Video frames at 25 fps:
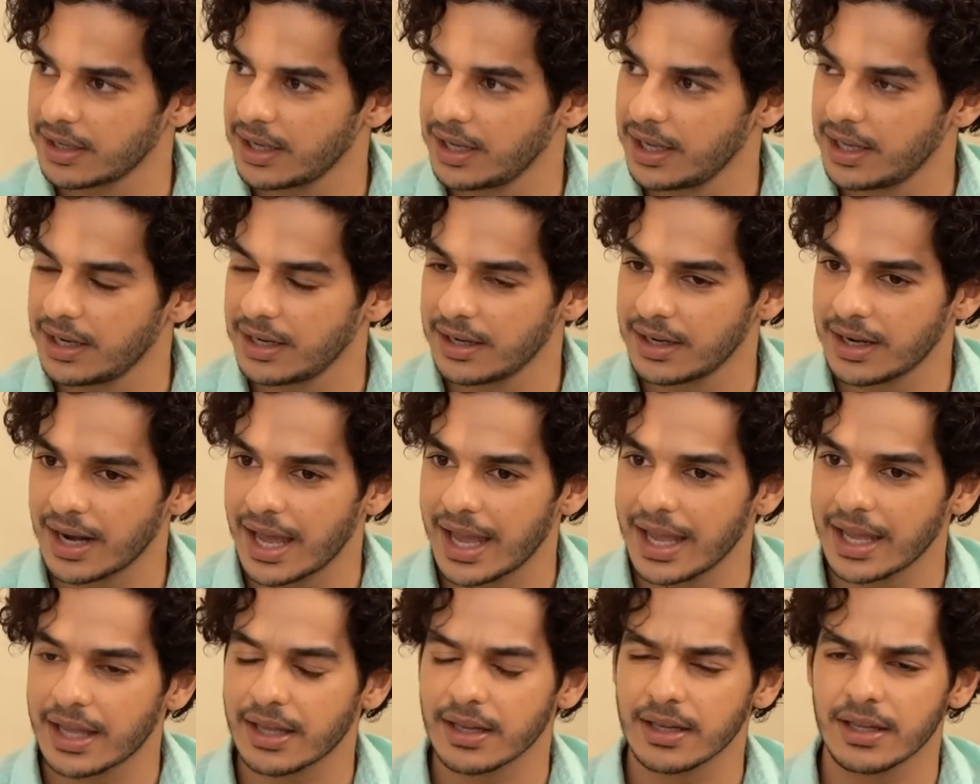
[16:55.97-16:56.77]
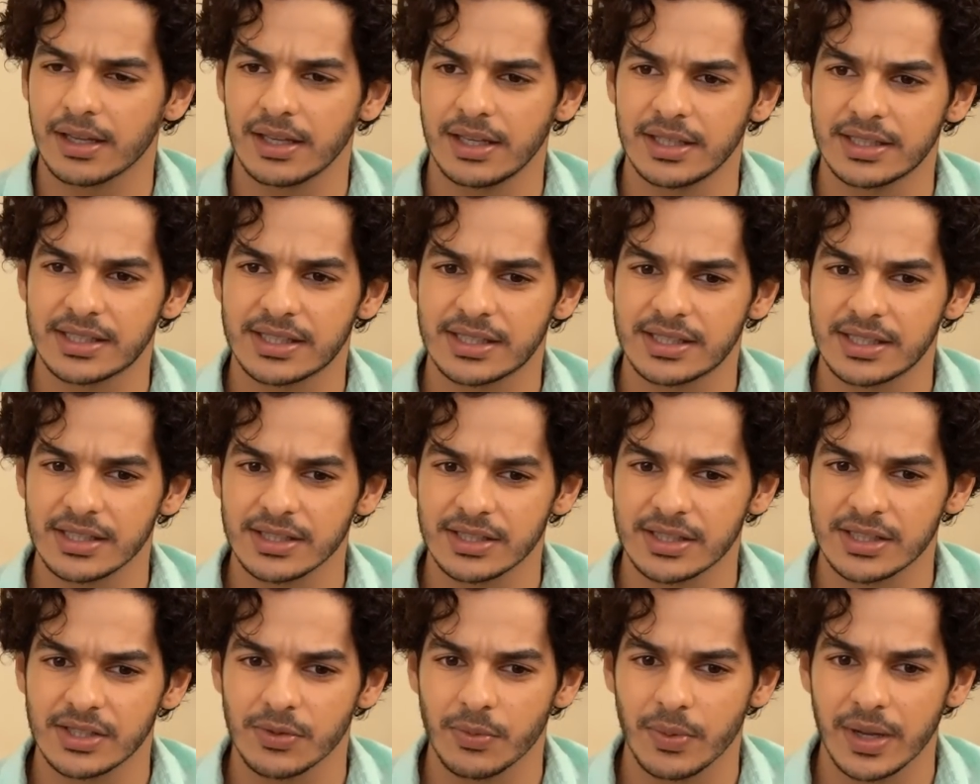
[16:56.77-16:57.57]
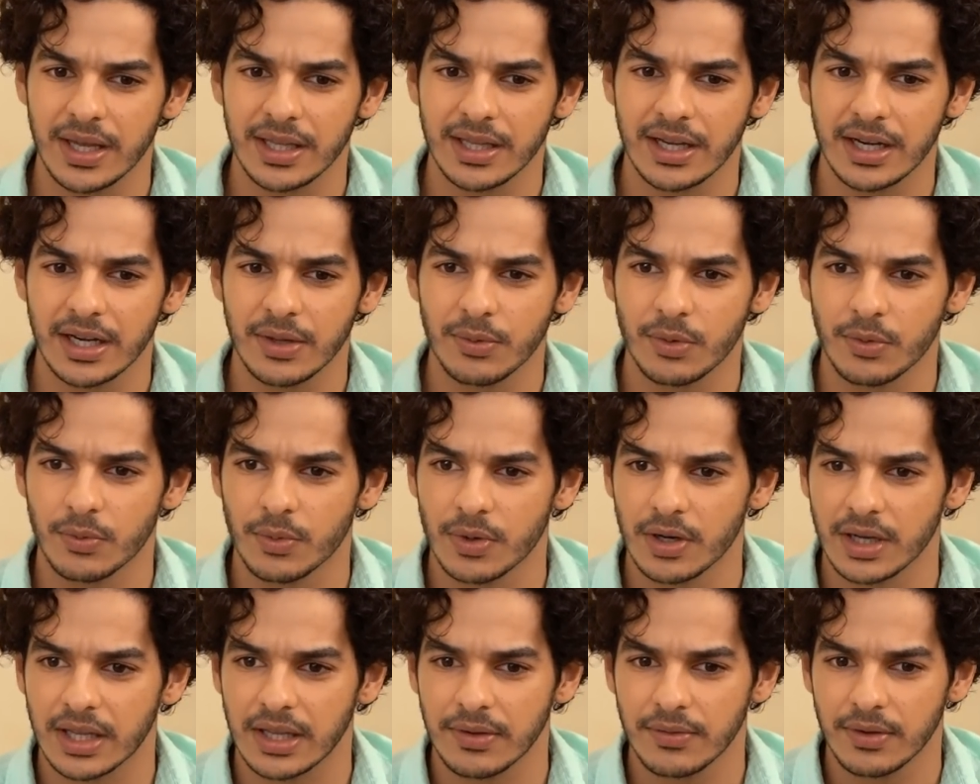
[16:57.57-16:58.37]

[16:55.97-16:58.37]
in like it's just the way that he would work